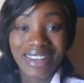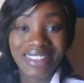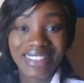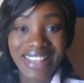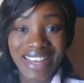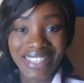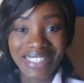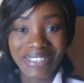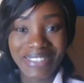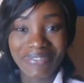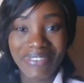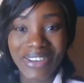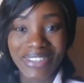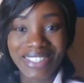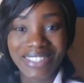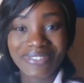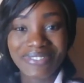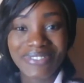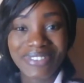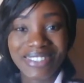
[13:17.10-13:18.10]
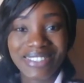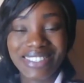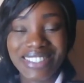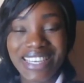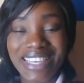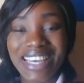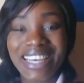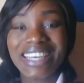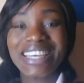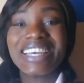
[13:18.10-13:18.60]
that's about it for
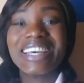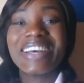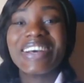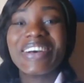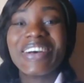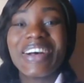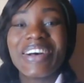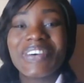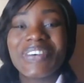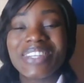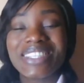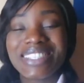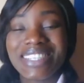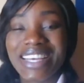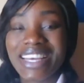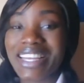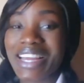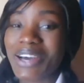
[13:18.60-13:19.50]
today. Once again,